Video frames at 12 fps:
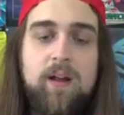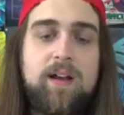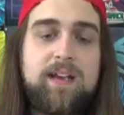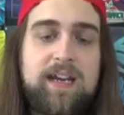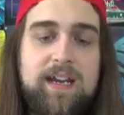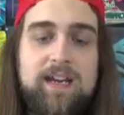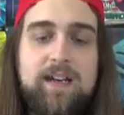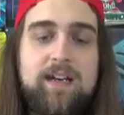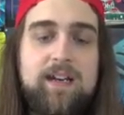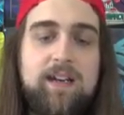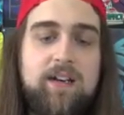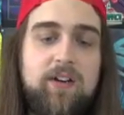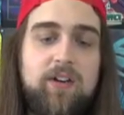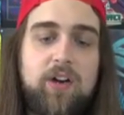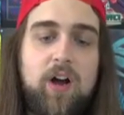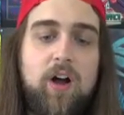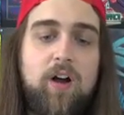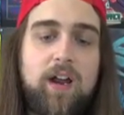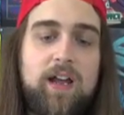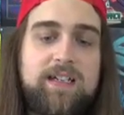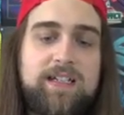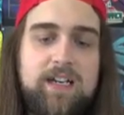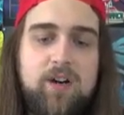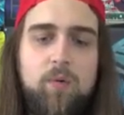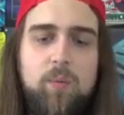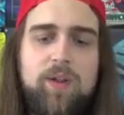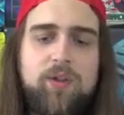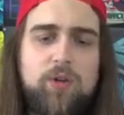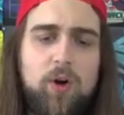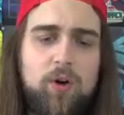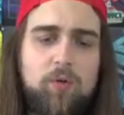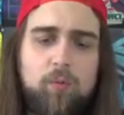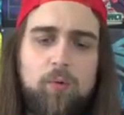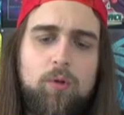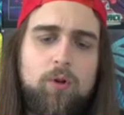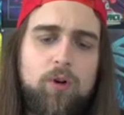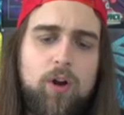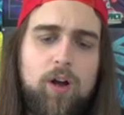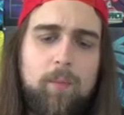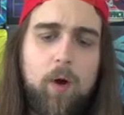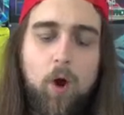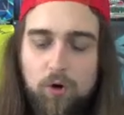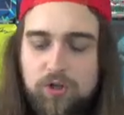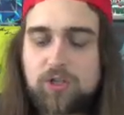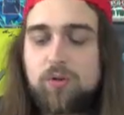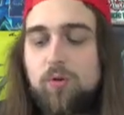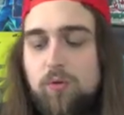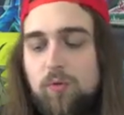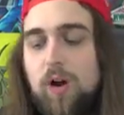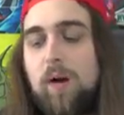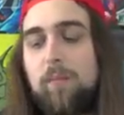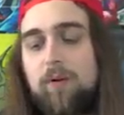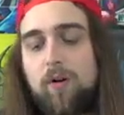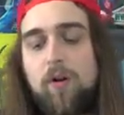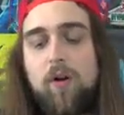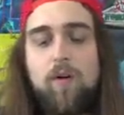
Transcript: Neen Nin Dog, a deal with Dark Ruler um, Arsenal Robber.